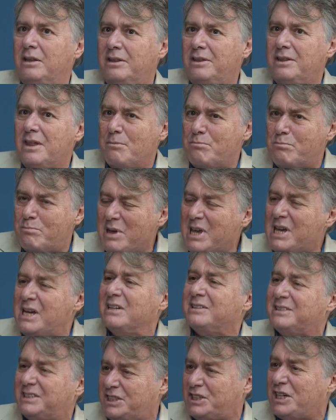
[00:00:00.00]
the
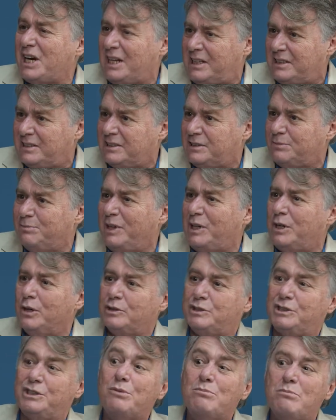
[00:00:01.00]
biggest chance
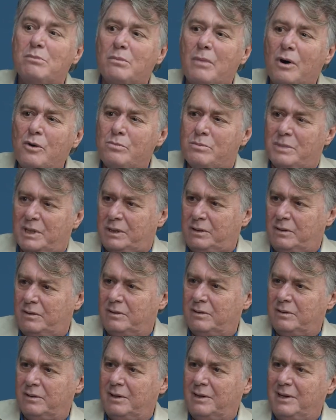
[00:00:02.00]
because the
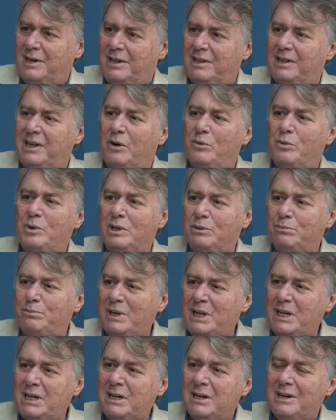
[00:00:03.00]
moment there will
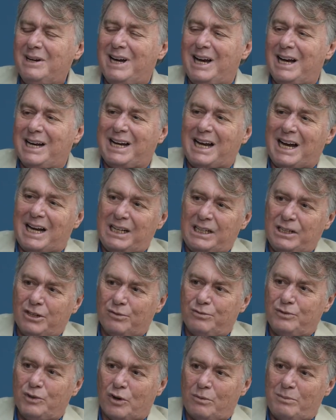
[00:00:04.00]
be a kind
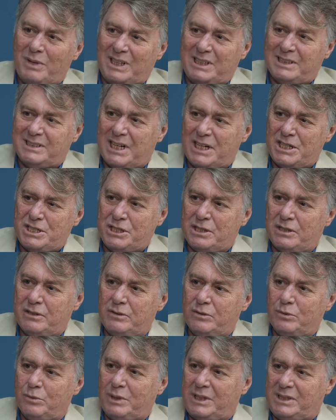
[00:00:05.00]
of normalization
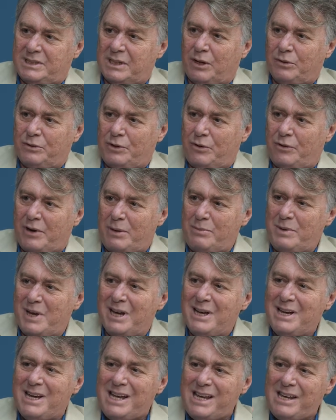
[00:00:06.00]
with Saudi
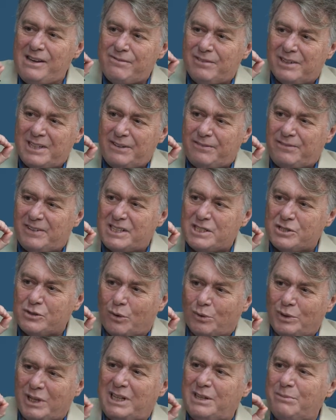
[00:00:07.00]
Arabia, even if it's
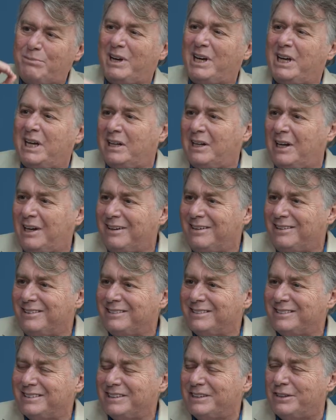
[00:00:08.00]
only the beginning,
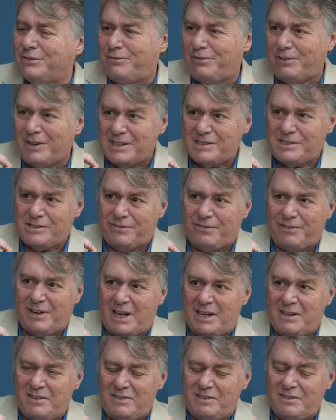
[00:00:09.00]
the first
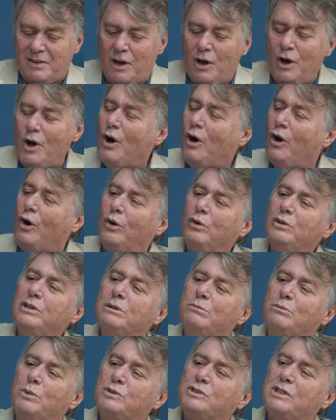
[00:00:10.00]
phase, all
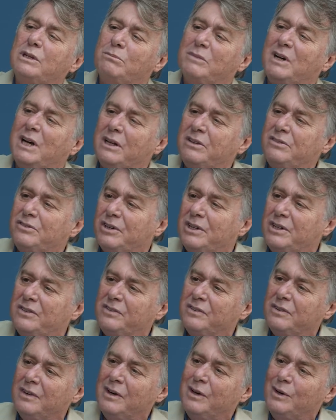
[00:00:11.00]
the Muslim
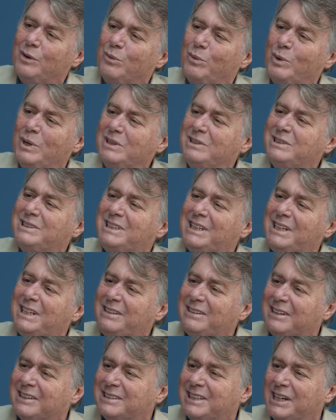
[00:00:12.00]
countries will see
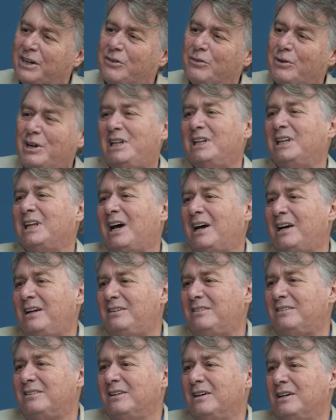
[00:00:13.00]
it as a green
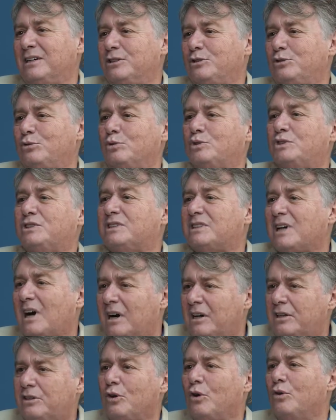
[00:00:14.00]
light to
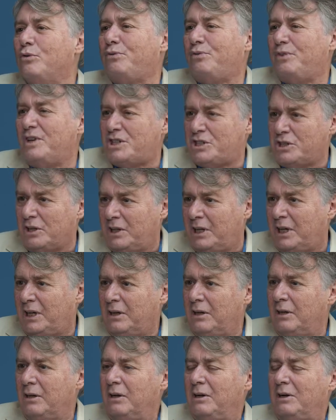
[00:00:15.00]
start officially
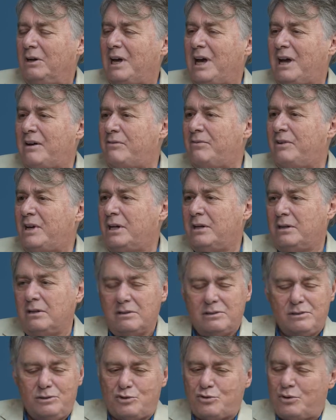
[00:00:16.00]
having
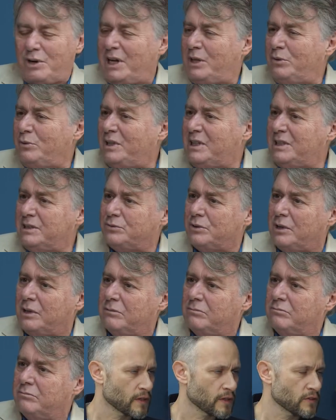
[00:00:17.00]
trade with Israel.
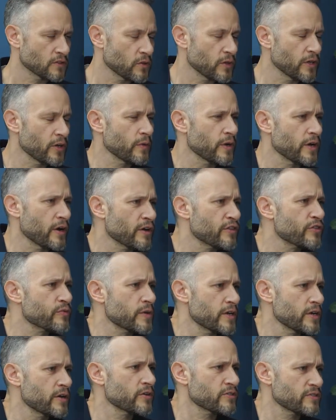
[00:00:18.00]
So here we are
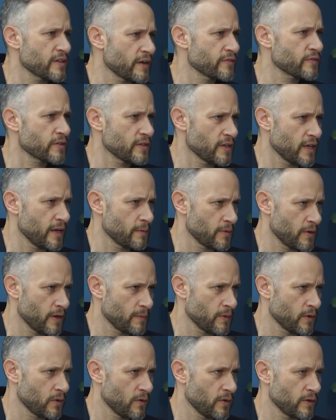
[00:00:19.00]
three years after the
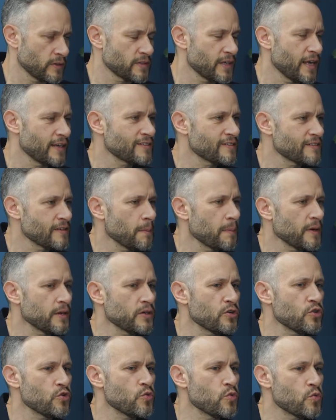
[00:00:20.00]
Abraham Accords. As
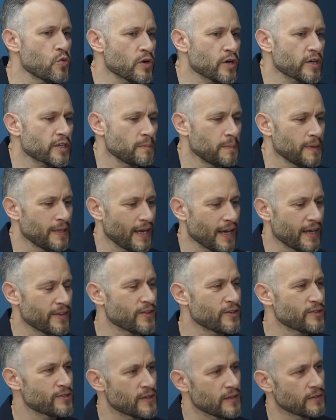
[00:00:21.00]
somebody who worked
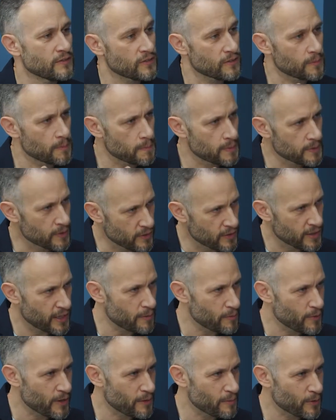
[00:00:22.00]
behind the scenes to build the
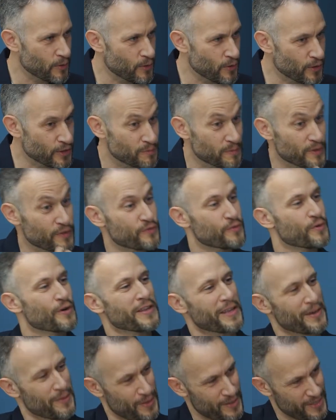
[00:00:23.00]
Abraham Accords
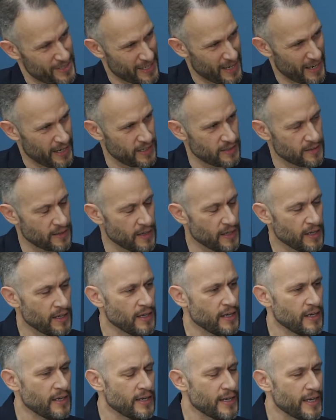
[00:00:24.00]
before they were signed,
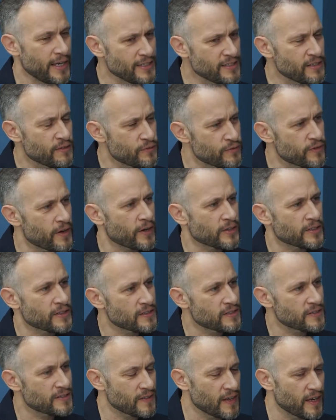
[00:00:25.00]
is it fair
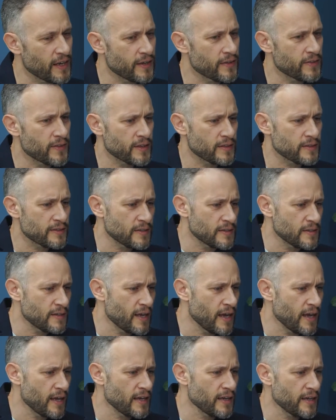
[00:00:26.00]
to say that
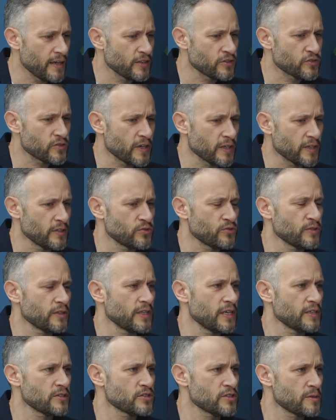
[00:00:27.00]
today Israel and its
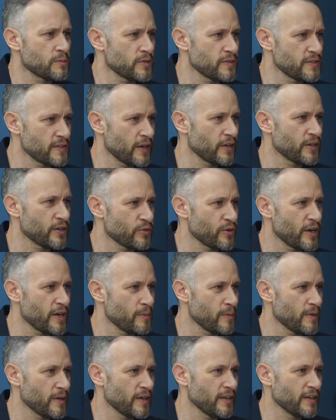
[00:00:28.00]
relationship with Saudi
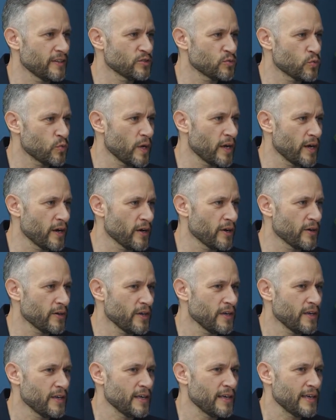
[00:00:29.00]
Arabia is
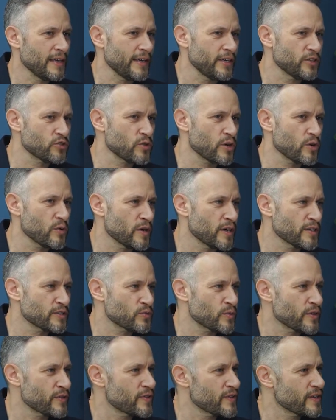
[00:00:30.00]
where Israel was
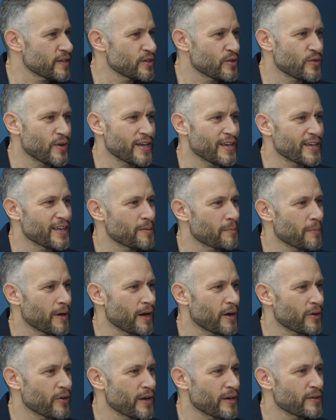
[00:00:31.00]
with the UAE and
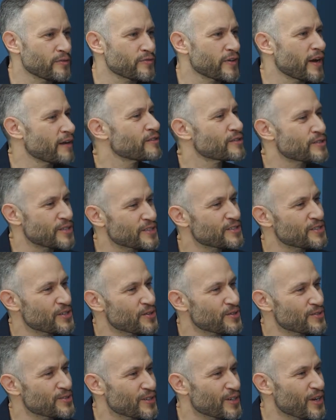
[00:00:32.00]
Bahrain five or six
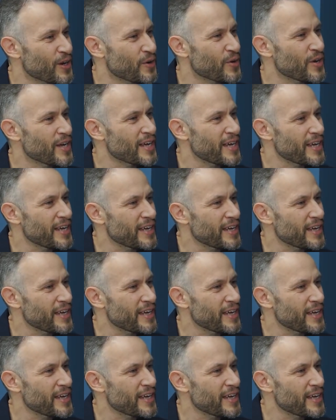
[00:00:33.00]
years ago?